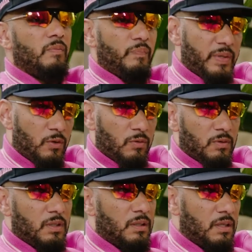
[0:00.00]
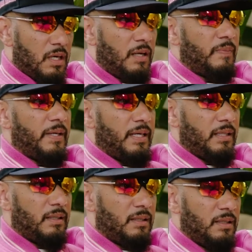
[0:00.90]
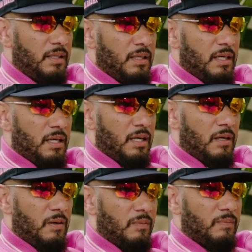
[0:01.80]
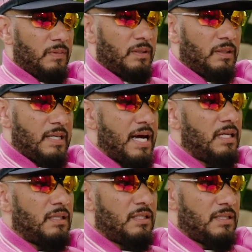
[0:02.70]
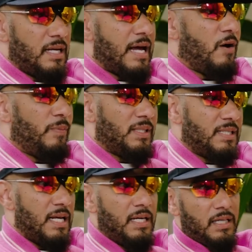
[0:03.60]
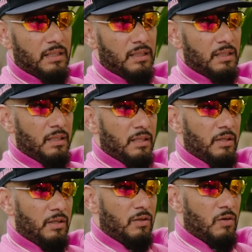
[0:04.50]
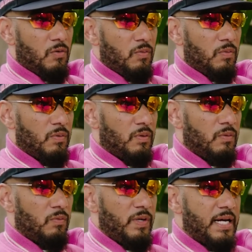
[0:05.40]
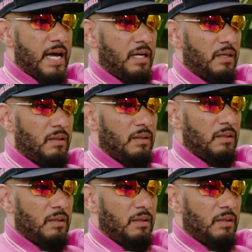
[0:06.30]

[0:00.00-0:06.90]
build up and um, not sell out but sell in. Mm. You know, we gotta